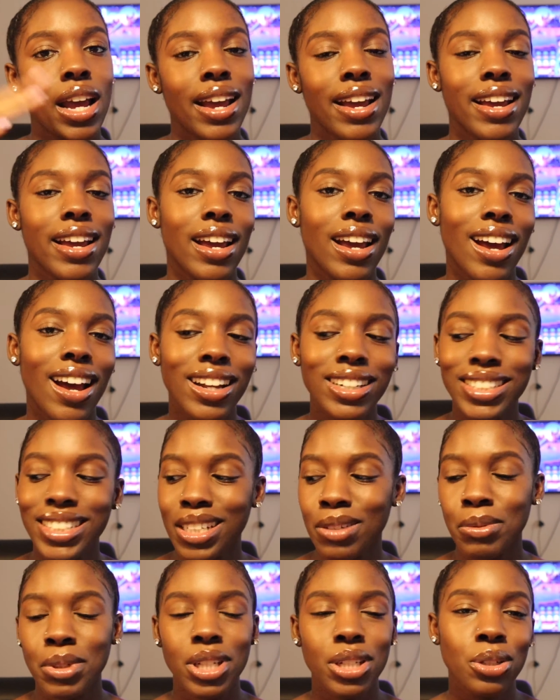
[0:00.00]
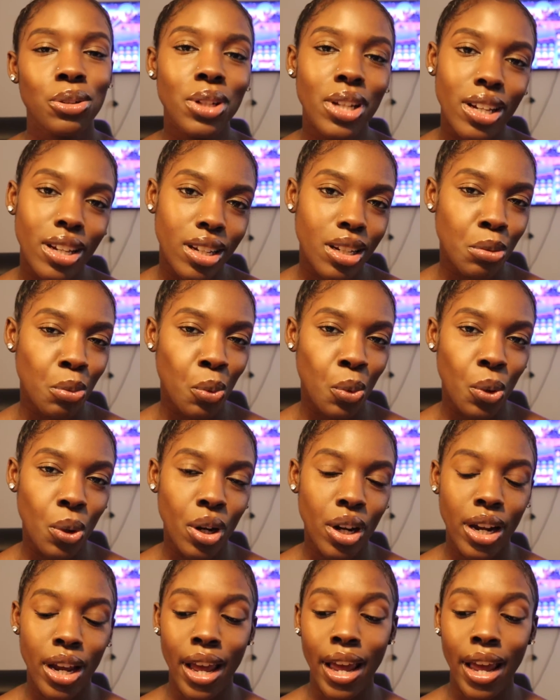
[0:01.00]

And I just don't want to do that anymore.